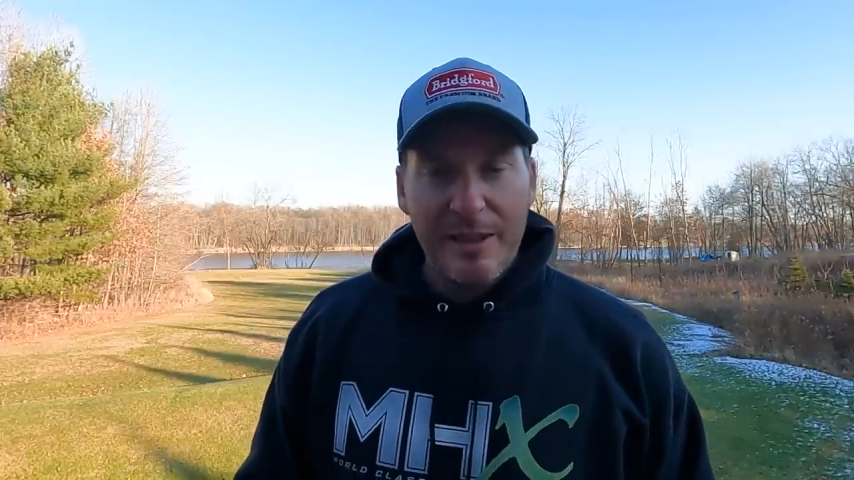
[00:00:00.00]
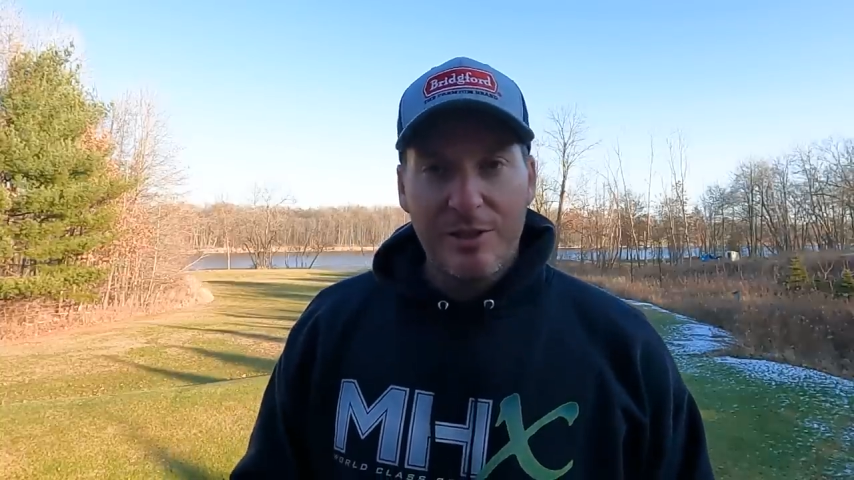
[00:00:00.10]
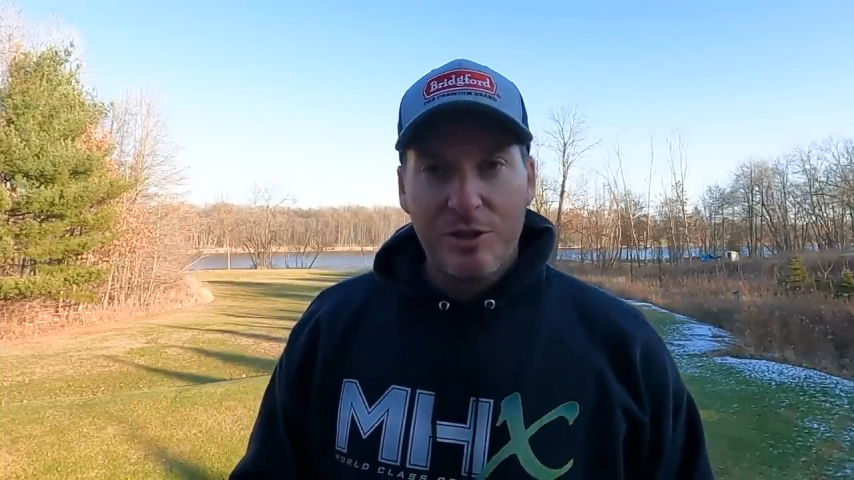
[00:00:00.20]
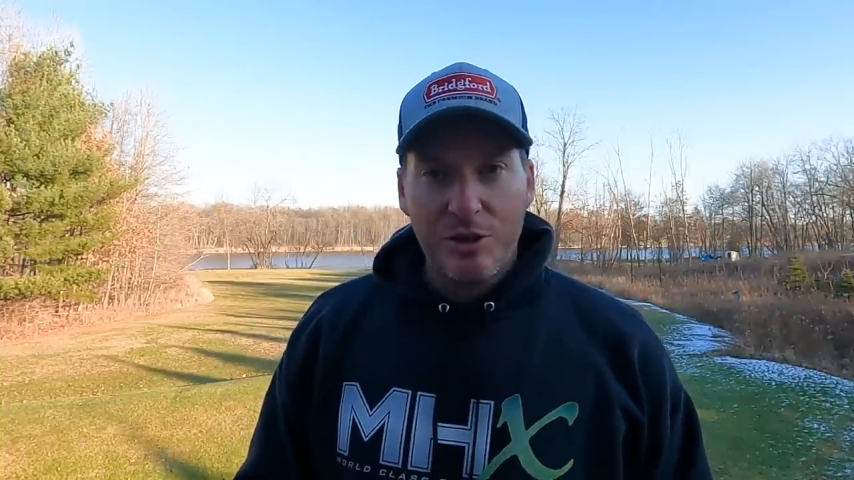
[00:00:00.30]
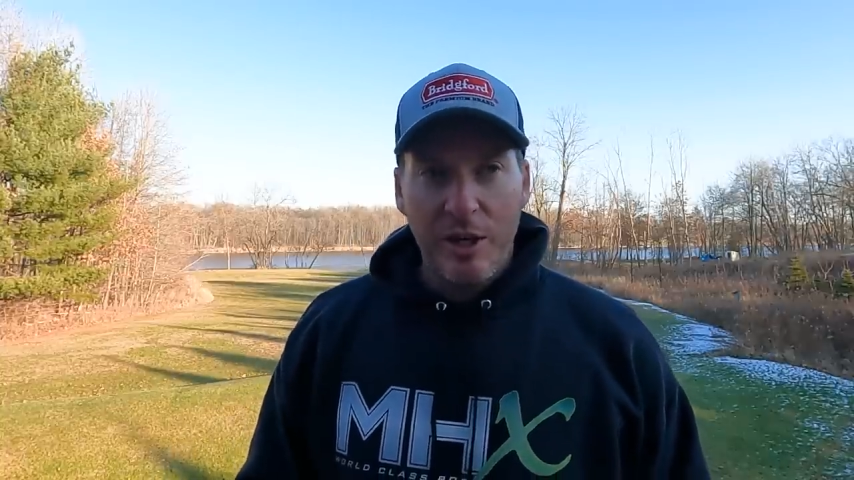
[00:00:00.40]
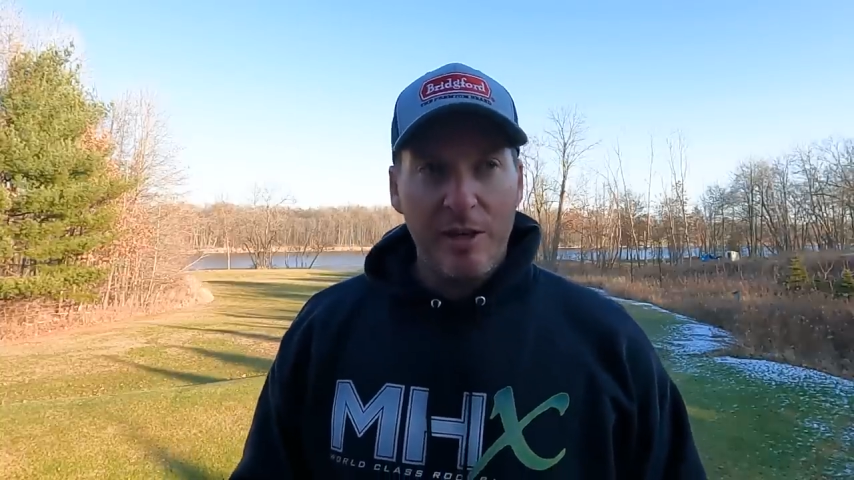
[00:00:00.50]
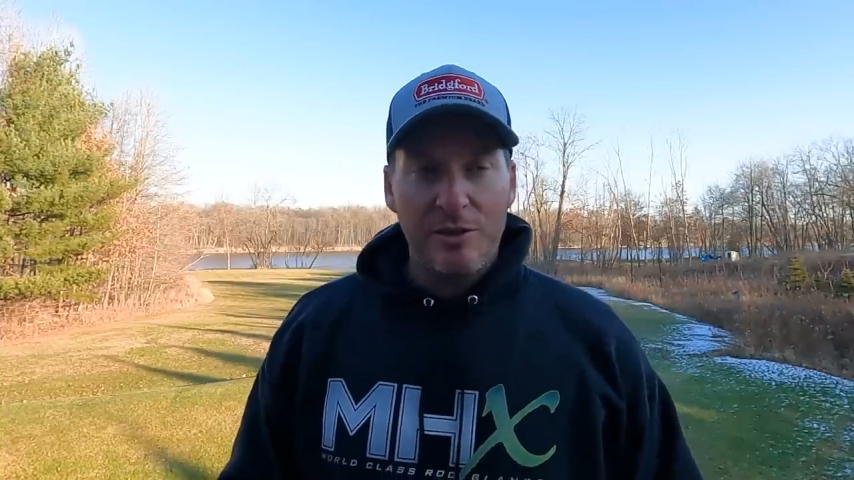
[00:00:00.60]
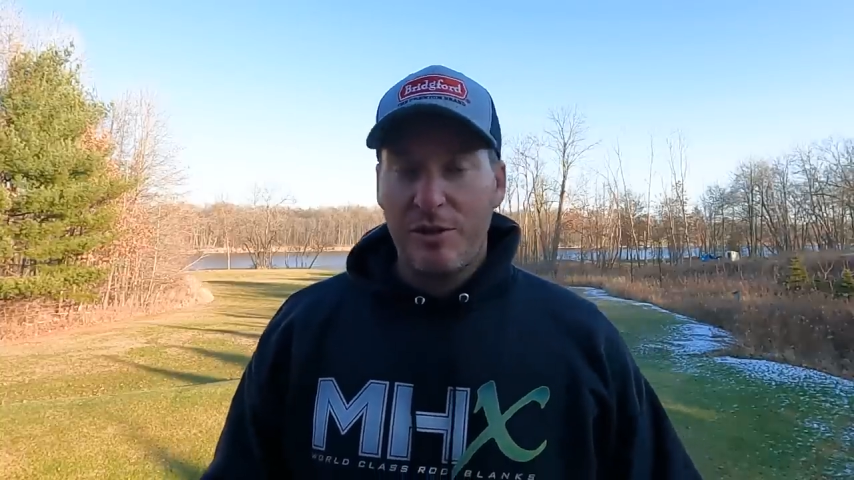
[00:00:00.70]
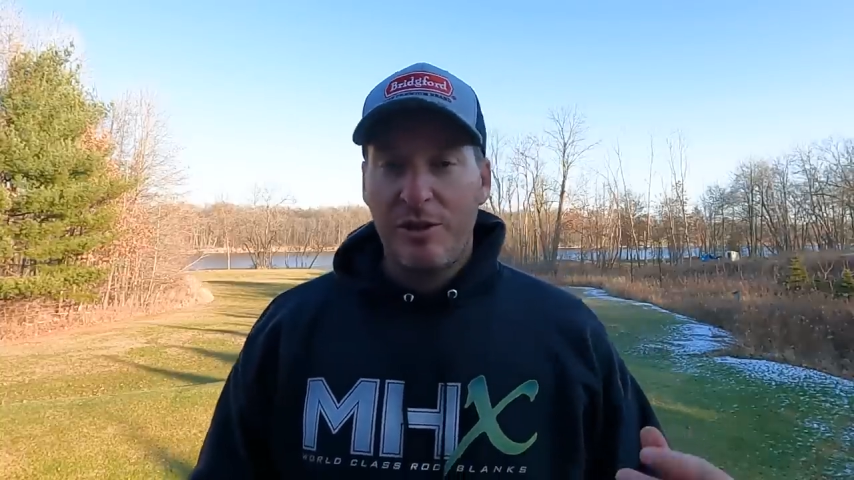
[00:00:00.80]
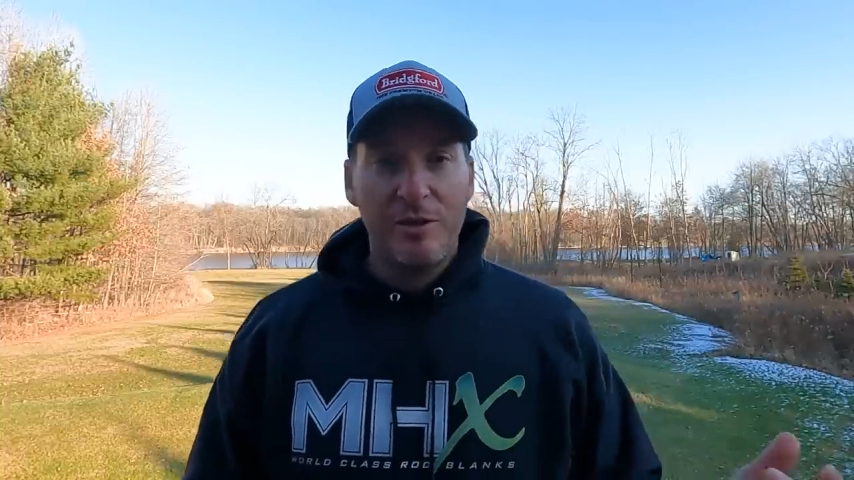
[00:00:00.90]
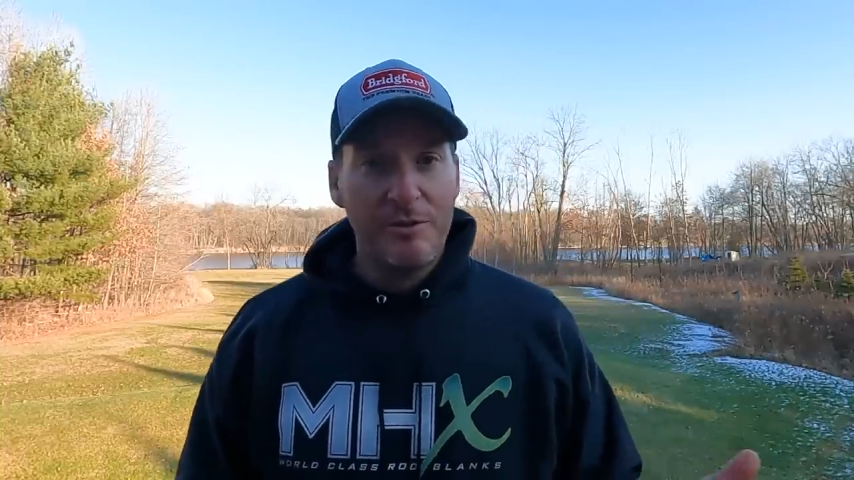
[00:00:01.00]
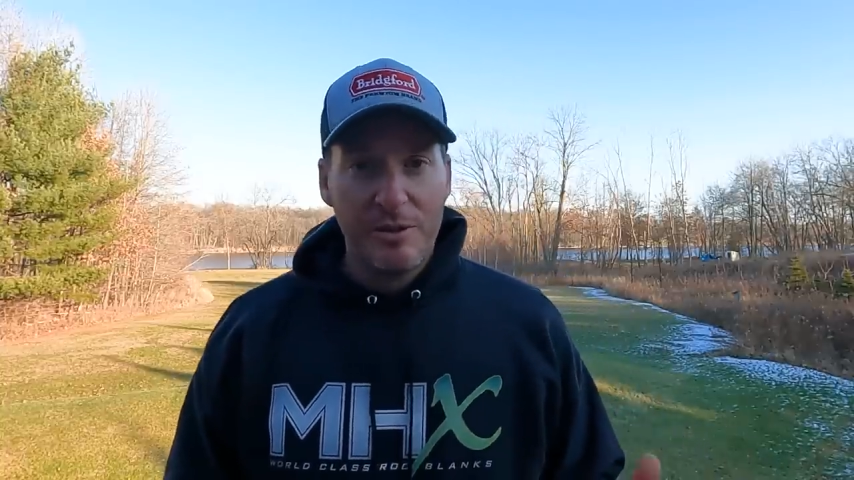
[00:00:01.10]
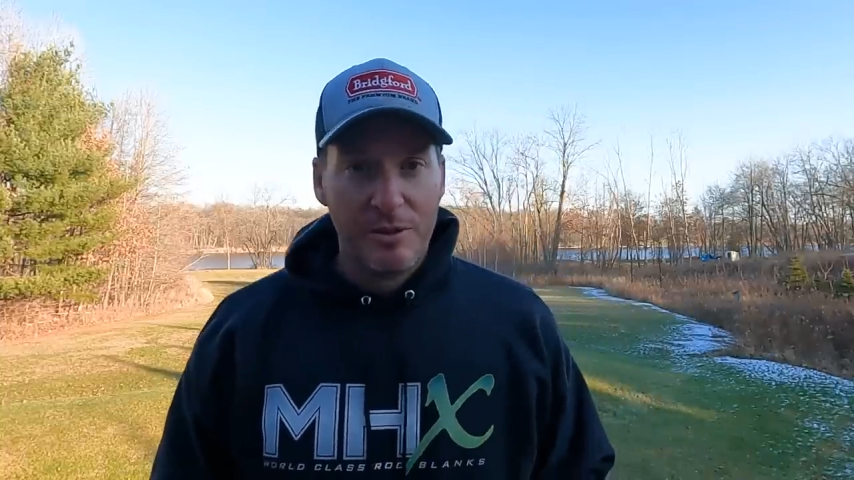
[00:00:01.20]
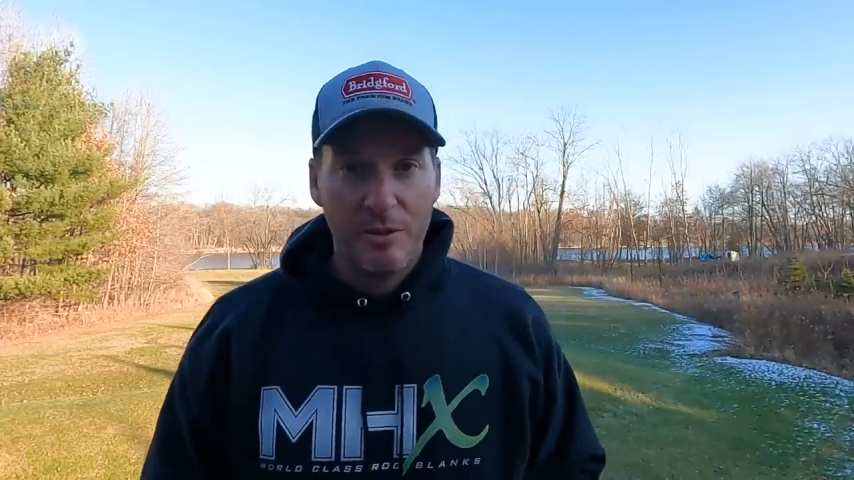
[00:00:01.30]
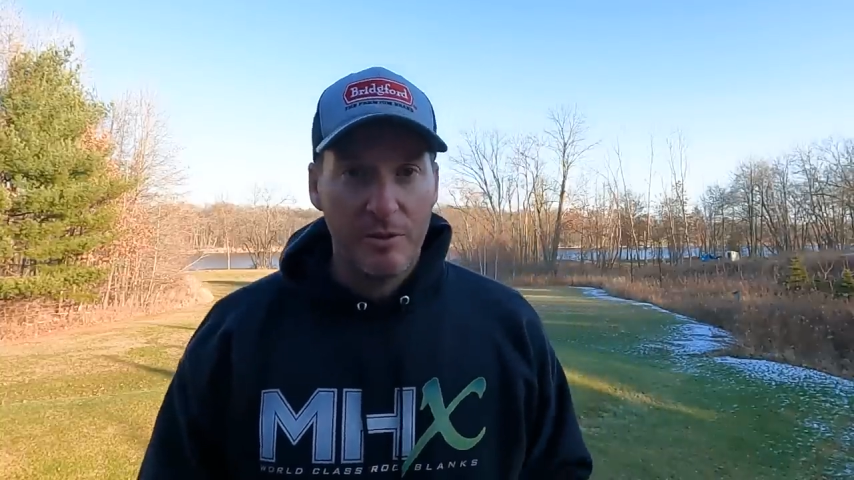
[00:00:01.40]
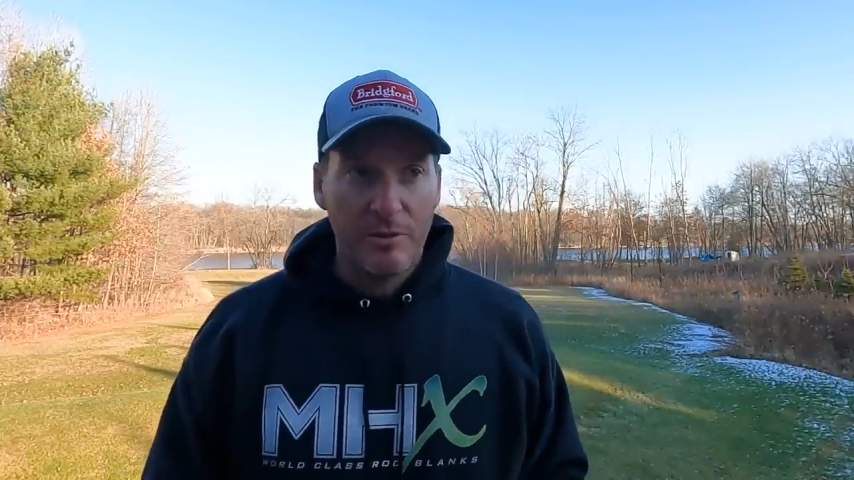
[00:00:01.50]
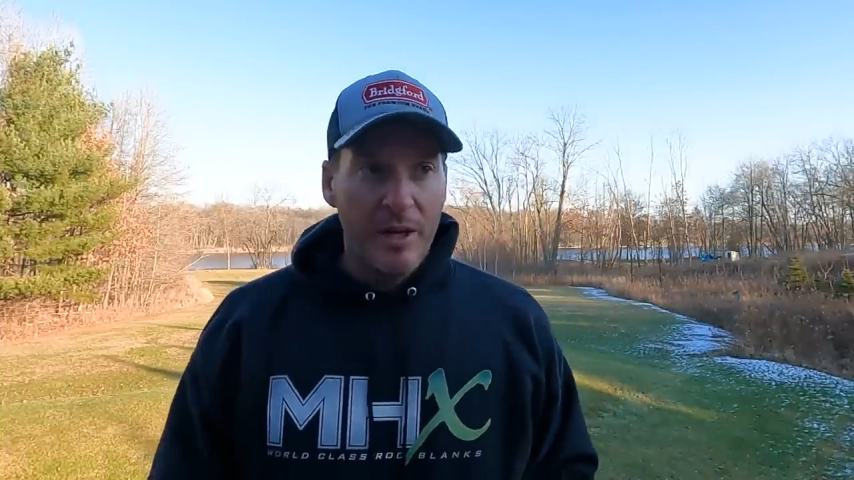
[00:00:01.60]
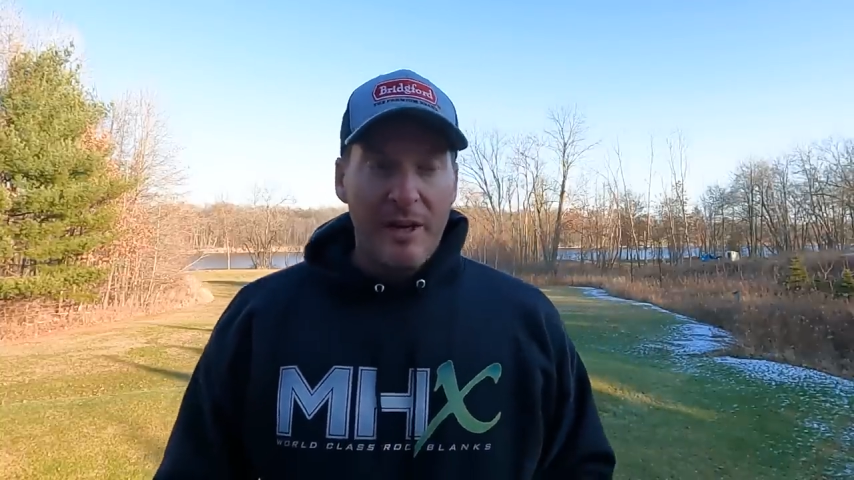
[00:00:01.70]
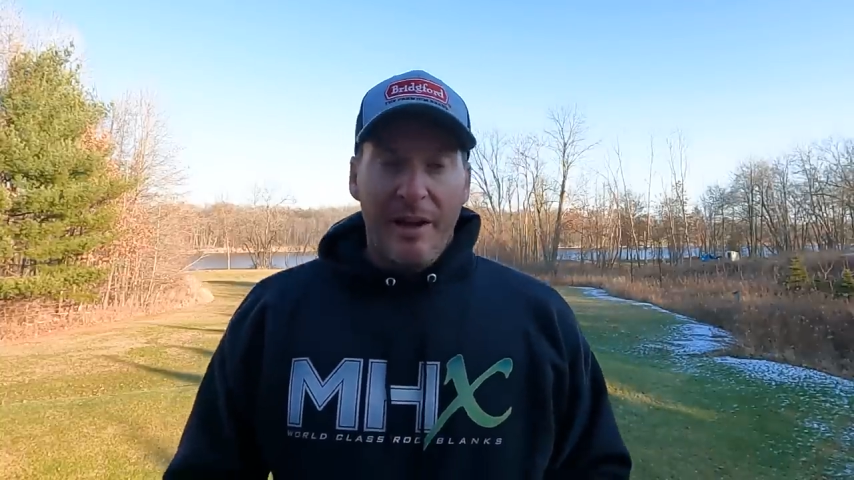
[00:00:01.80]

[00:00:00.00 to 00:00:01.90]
this change years ago,